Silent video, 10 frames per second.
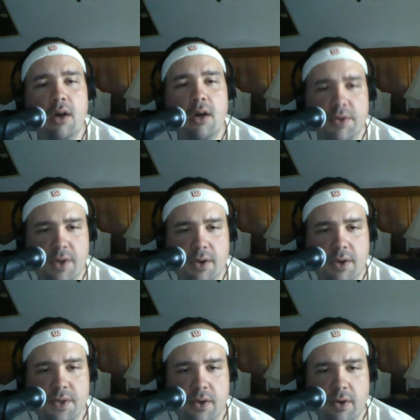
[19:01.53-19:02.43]
was
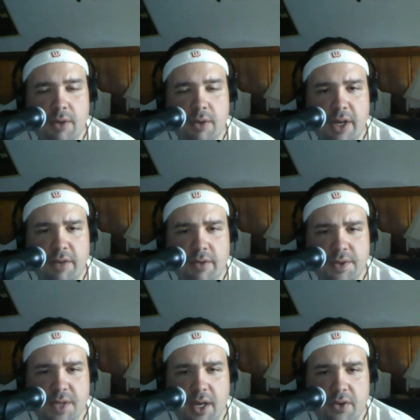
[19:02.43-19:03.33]
also omitted from the
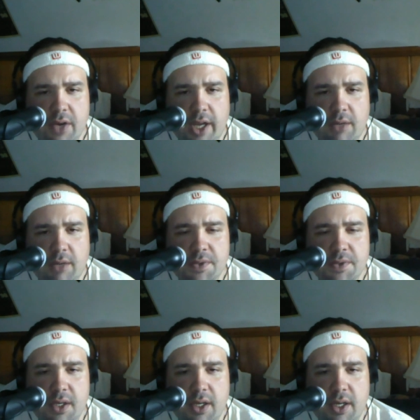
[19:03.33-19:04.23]
soundtrack and was
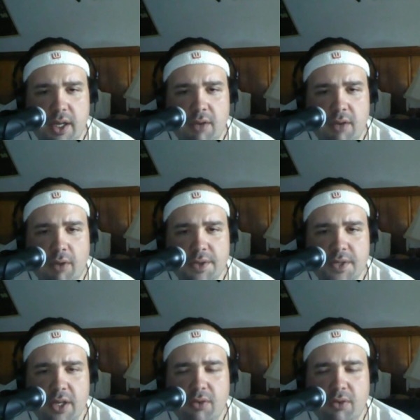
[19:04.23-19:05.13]

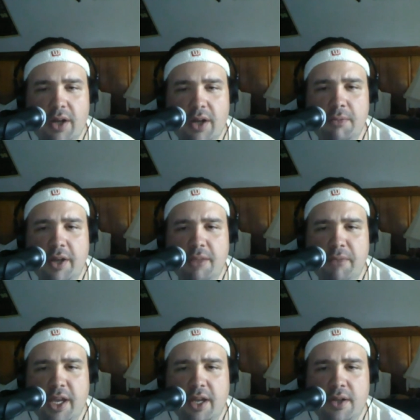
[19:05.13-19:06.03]
erroneously credited by the
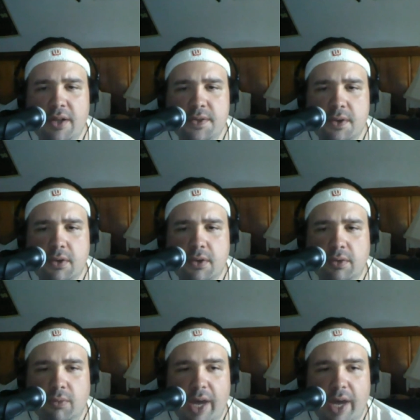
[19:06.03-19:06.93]
band Circle
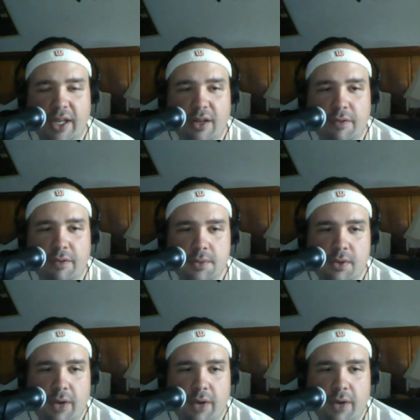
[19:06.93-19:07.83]
the Wagon in the film's
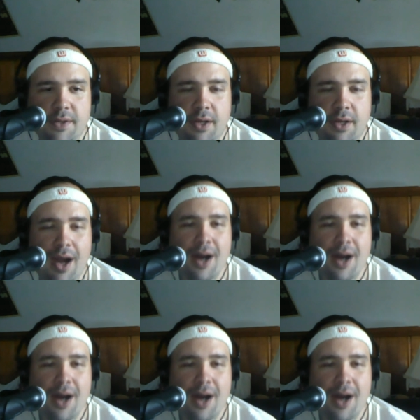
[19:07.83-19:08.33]
credits.